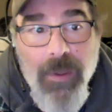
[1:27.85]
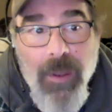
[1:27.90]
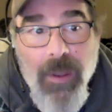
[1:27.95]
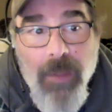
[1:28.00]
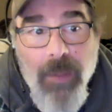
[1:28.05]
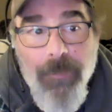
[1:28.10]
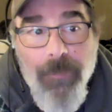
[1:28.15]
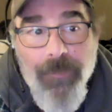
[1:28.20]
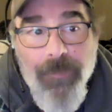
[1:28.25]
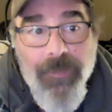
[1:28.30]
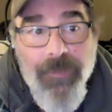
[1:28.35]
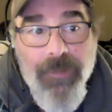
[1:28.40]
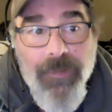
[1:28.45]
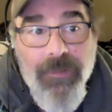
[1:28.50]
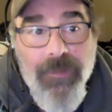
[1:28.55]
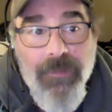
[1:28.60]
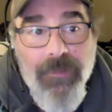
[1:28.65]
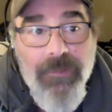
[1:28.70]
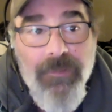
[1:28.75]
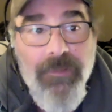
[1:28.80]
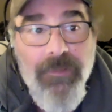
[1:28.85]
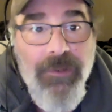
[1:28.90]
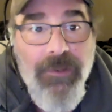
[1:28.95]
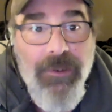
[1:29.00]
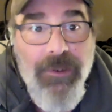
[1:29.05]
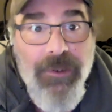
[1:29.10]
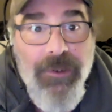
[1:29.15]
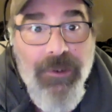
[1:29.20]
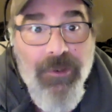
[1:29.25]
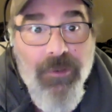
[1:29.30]
up at the
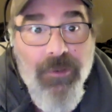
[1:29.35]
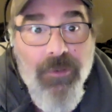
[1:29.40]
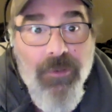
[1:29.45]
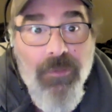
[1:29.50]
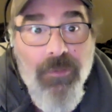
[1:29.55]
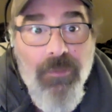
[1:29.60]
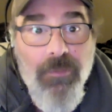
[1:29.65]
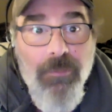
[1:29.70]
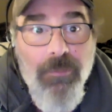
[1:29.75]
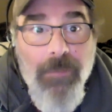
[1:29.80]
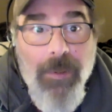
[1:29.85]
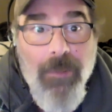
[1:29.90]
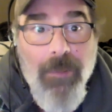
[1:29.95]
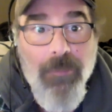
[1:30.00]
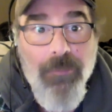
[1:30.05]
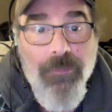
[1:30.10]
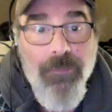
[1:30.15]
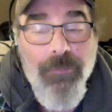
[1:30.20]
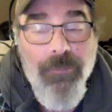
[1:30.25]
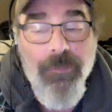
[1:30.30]
Eagle Mountain.